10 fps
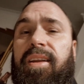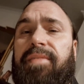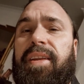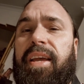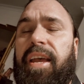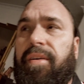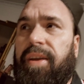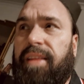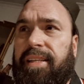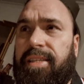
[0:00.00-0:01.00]
I live in an
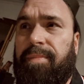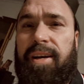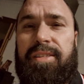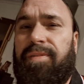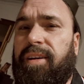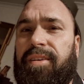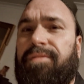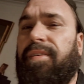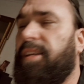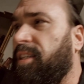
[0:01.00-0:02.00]
area that's the most fucking.
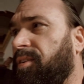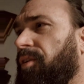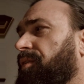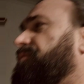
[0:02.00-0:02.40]
This has gone on